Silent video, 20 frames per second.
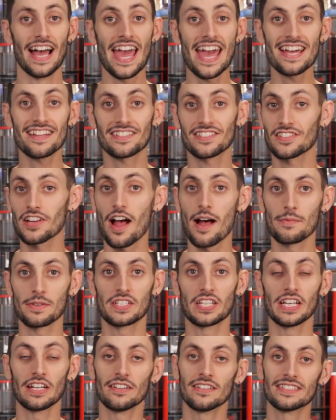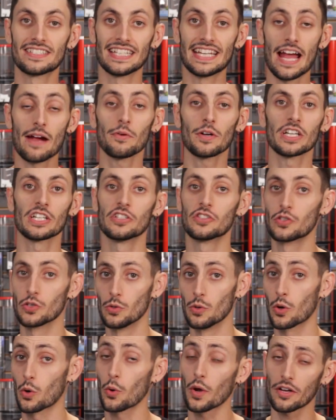Hey, it's Thomas here, and today we're going to
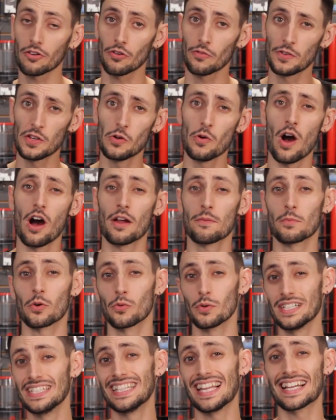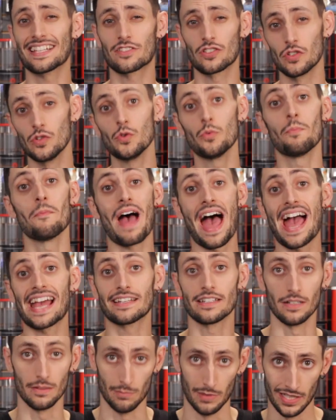do a quick review on Marineland's new
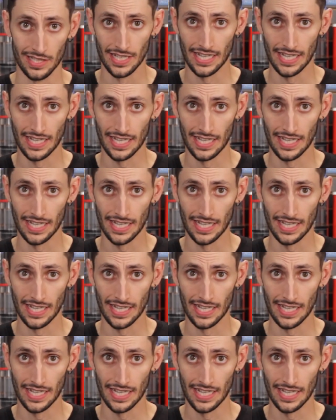Magnum.